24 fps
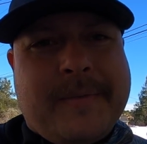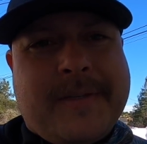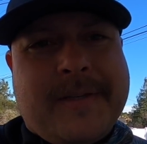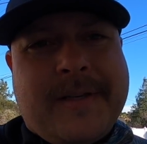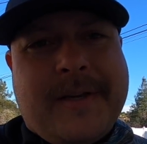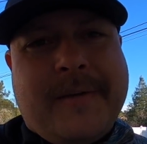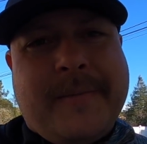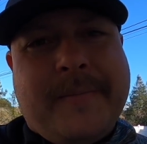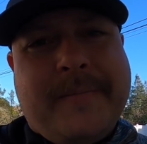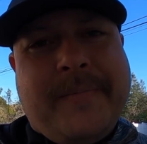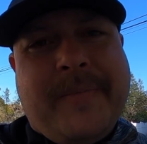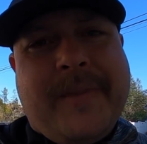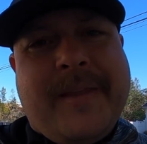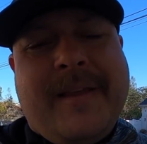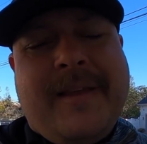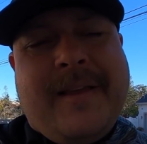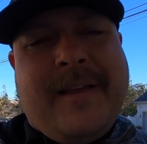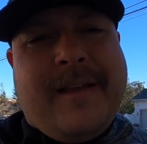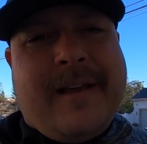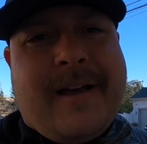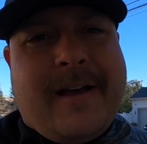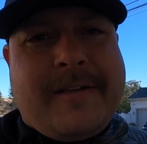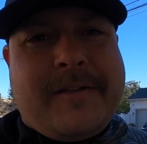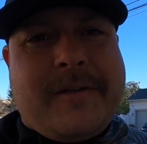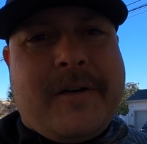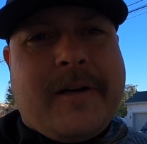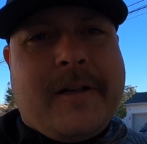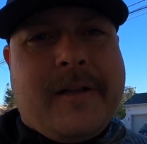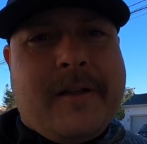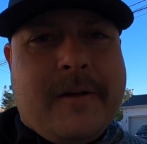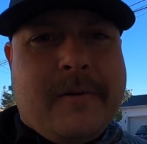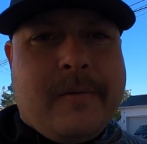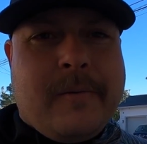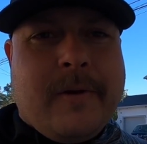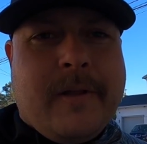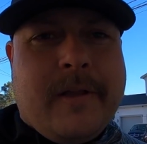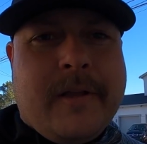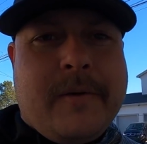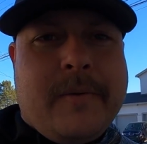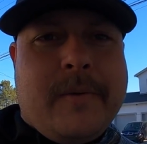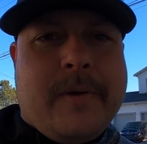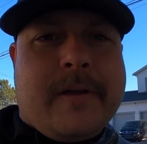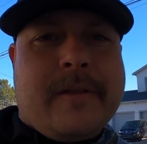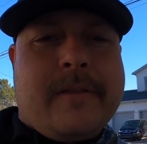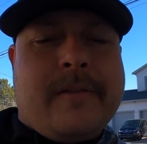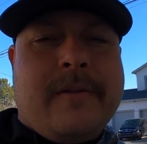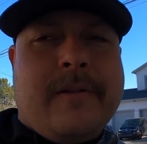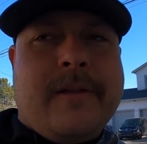So I tried to go really
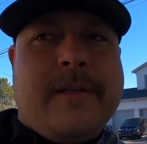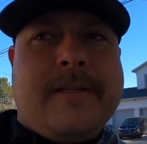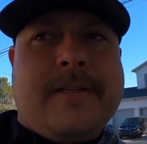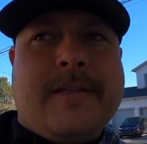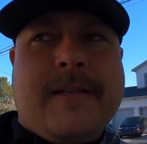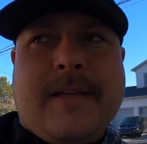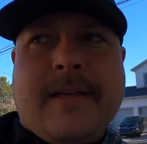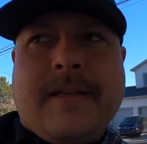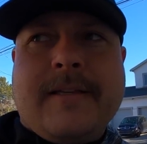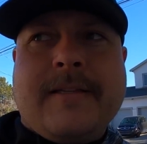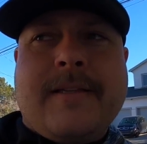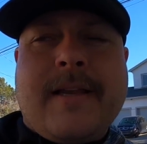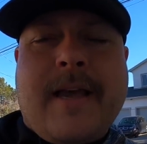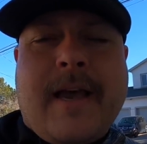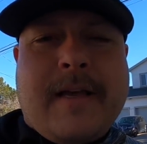quick through these things.